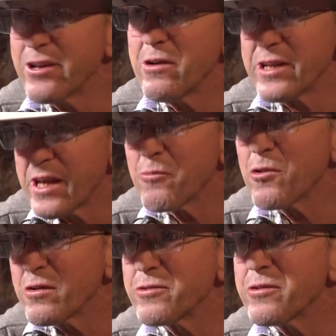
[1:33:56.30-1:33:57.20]
know I
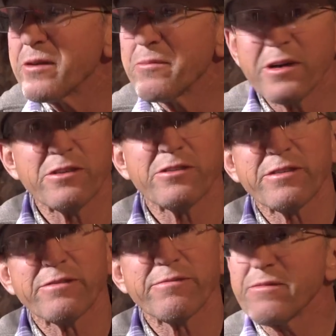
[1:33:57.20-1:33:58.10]
damn well dream. I
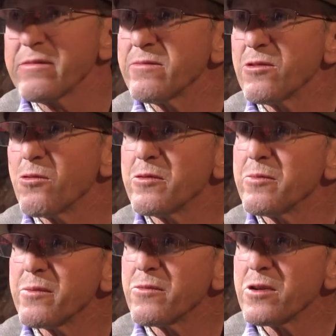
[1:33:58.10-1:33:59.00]
just don't
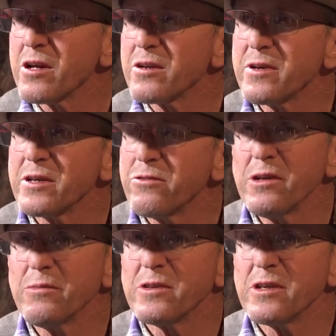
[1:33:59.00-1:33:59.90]
remember a lot of my
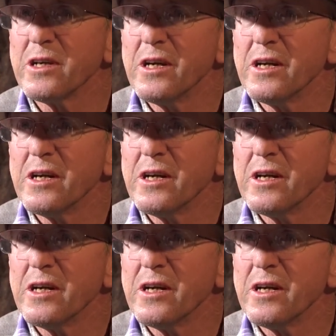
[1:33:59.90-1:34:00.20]
dreams.